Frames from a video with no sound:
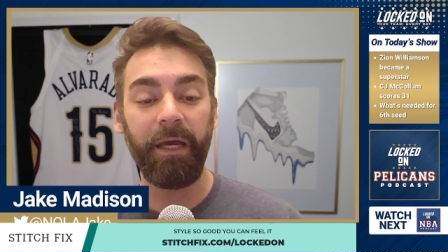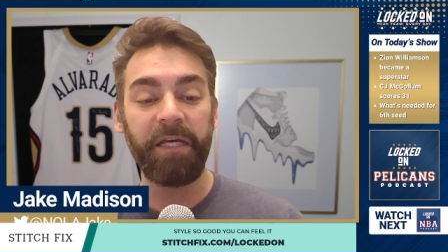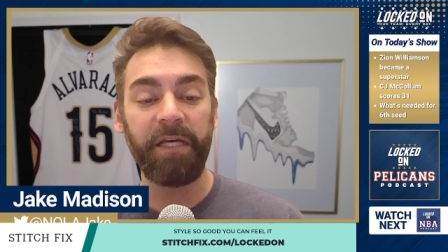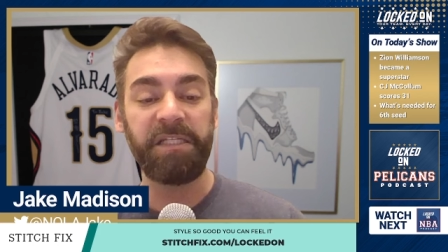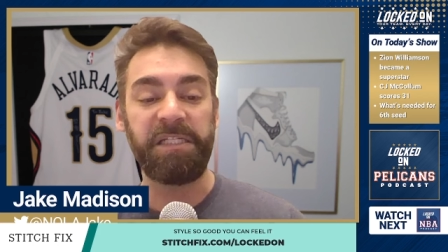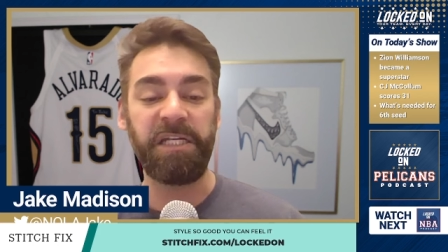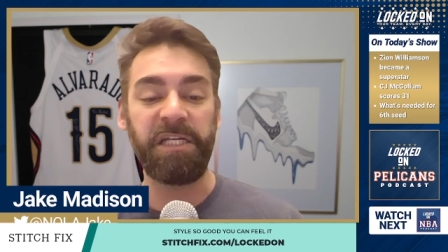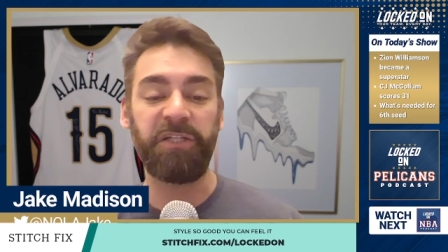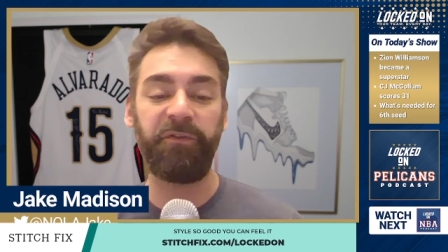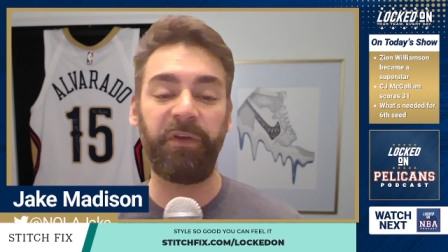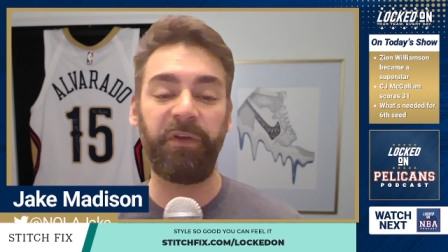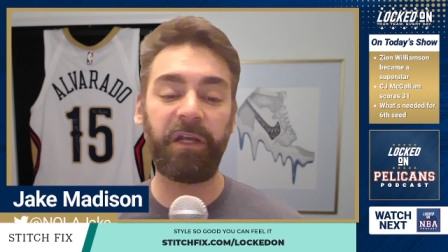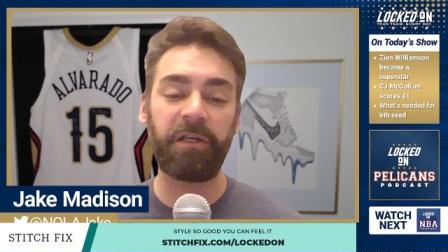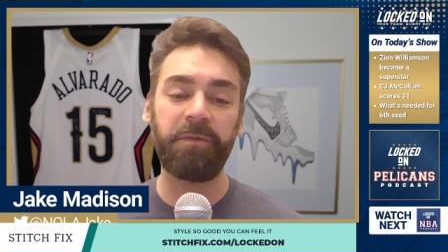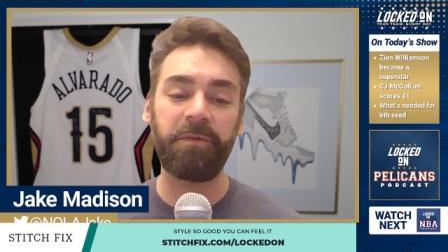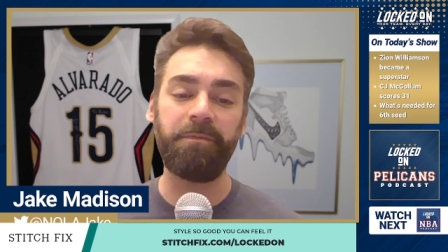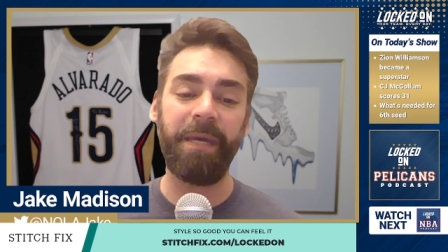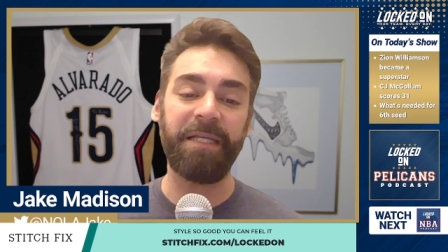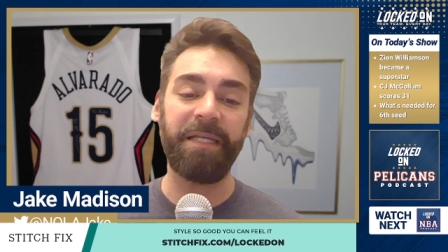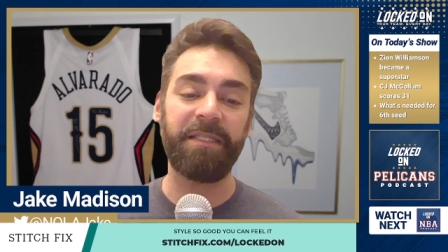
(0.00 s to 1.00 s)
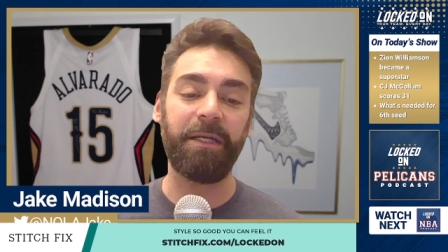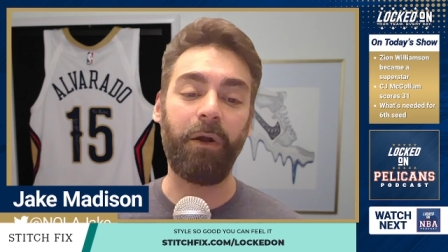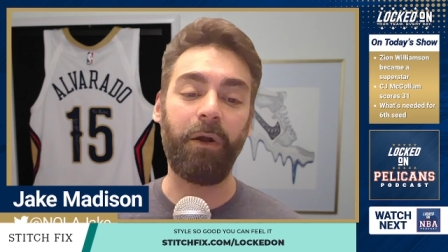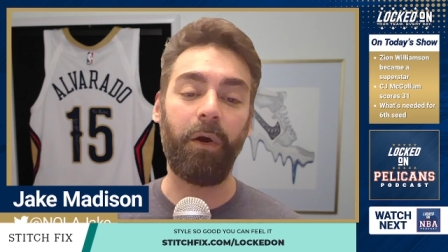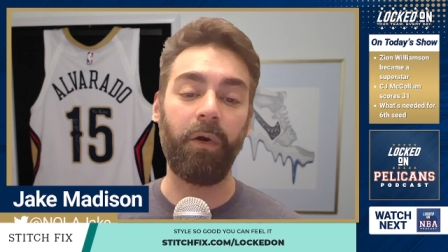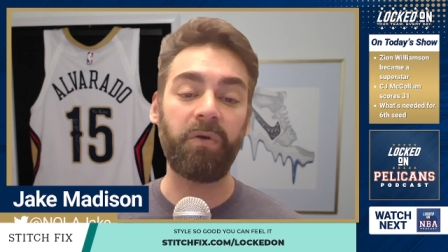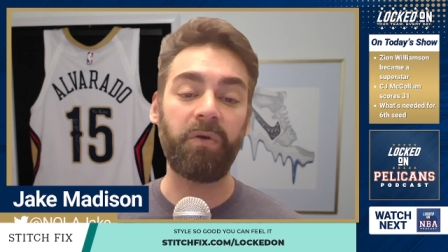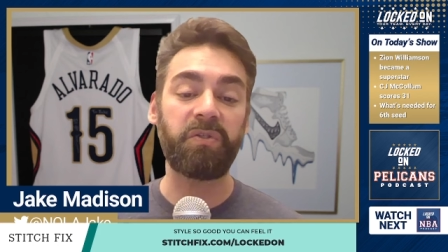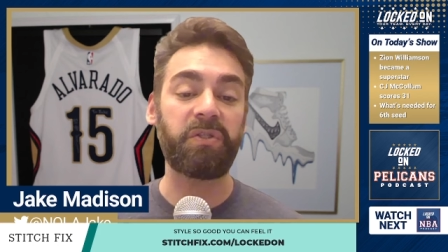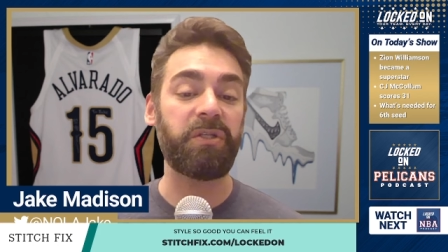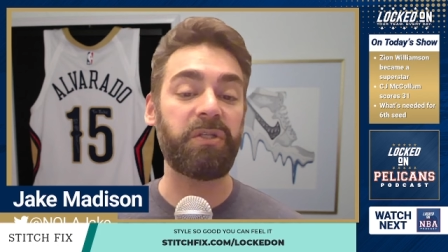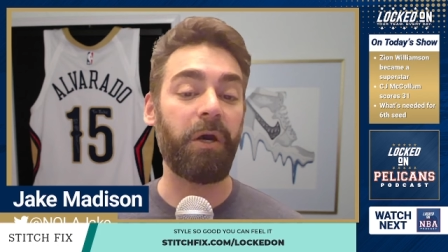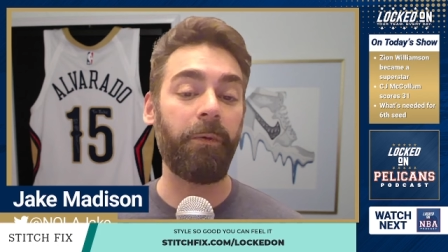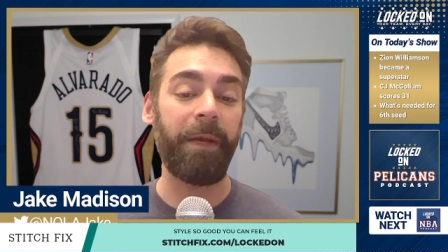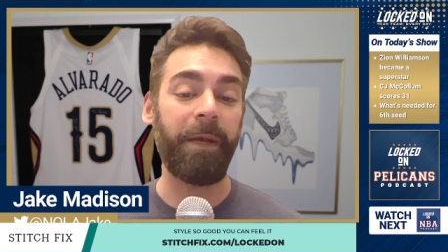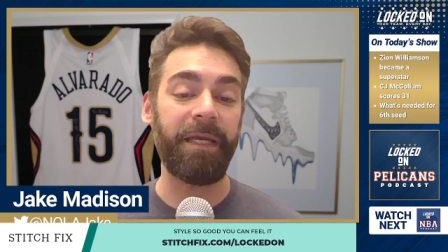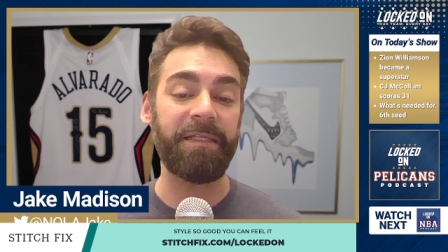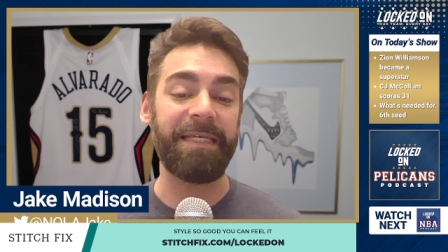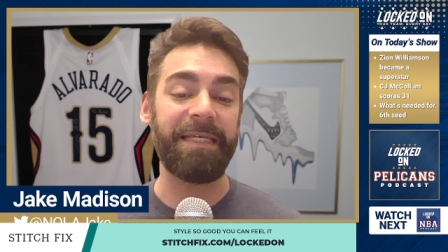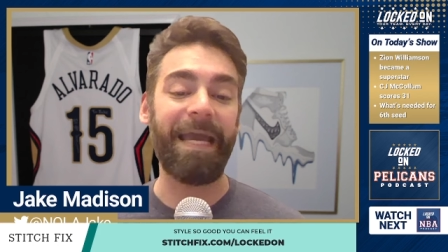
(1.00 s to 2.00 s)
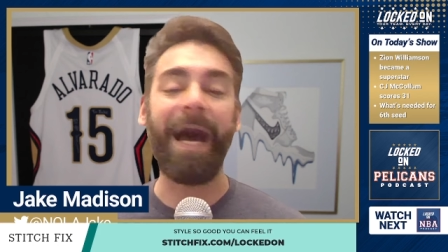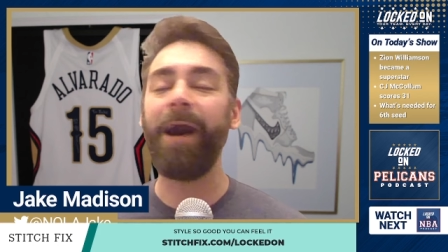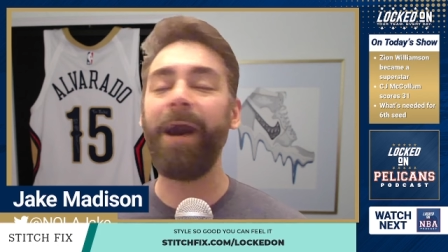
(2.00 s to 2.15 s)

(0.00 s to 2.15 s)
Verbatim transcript: Stitch Fix makes it all so easy.